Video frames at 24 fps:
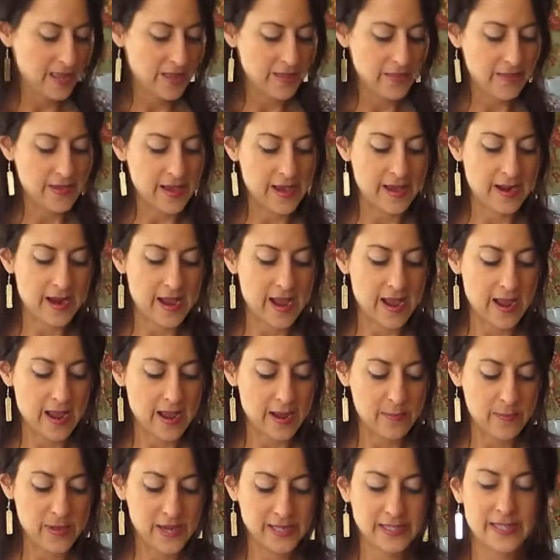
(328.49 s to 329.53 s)
that
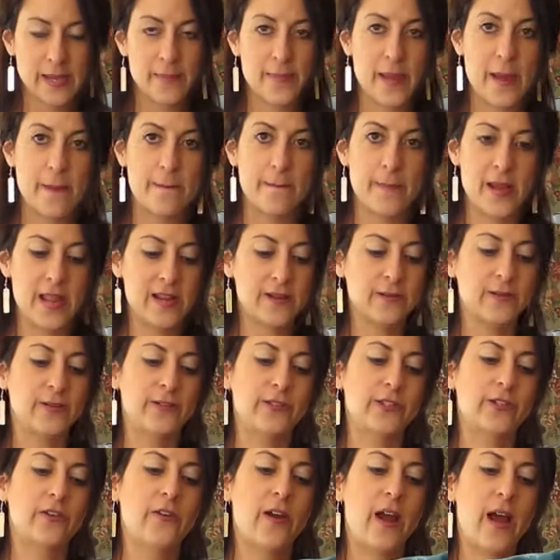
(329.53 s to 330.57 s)
I picked up at
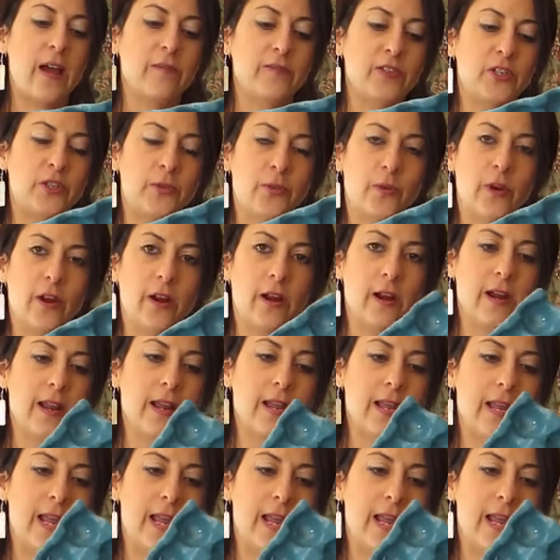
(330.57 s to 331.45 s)
Michael's craft store,